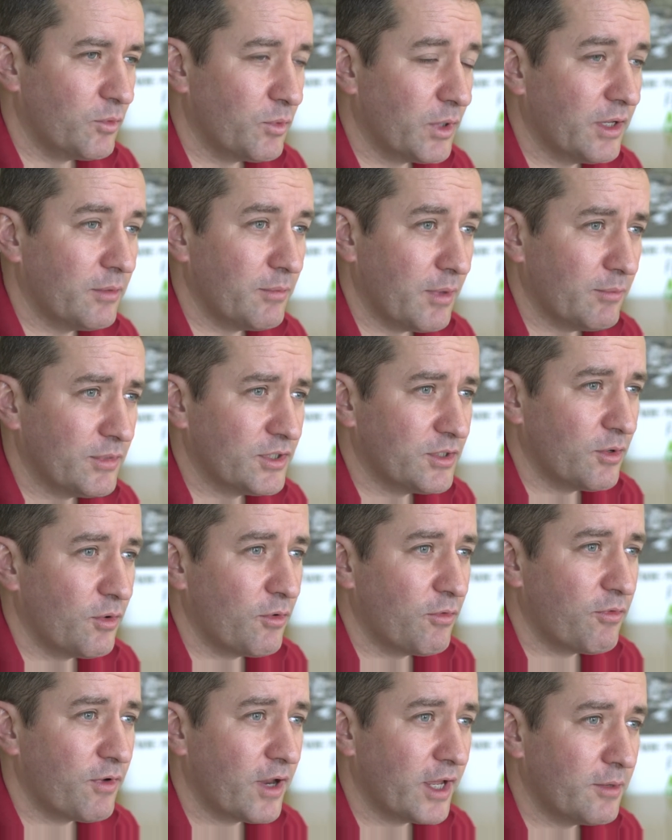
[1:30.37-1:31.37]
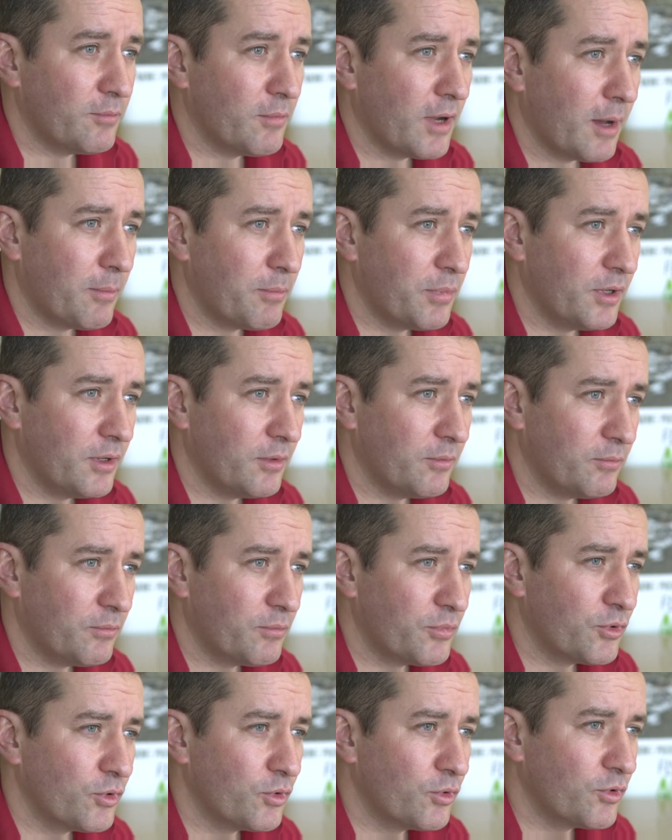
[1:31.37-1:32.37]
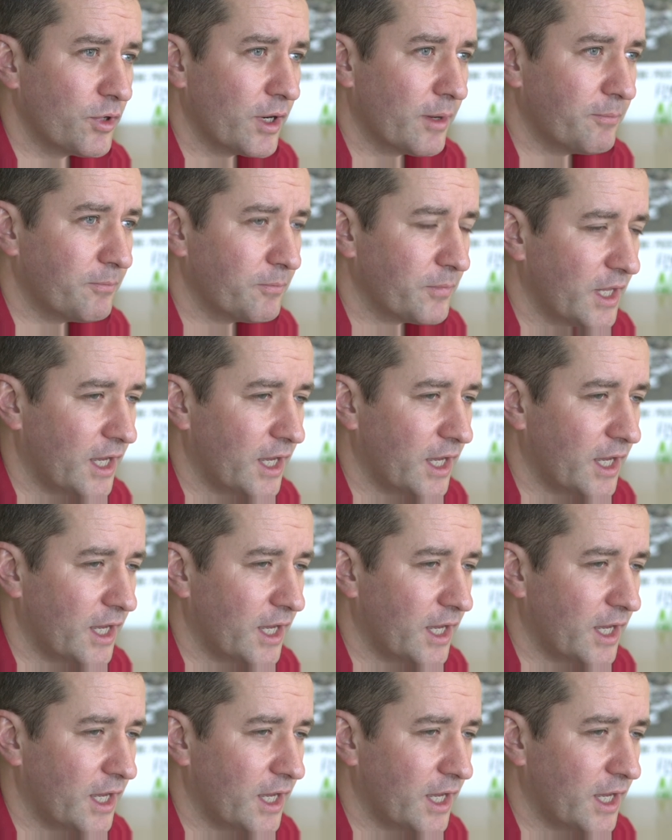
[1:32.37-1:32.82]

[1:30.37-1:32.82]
One of them is our Fly Mapper programme.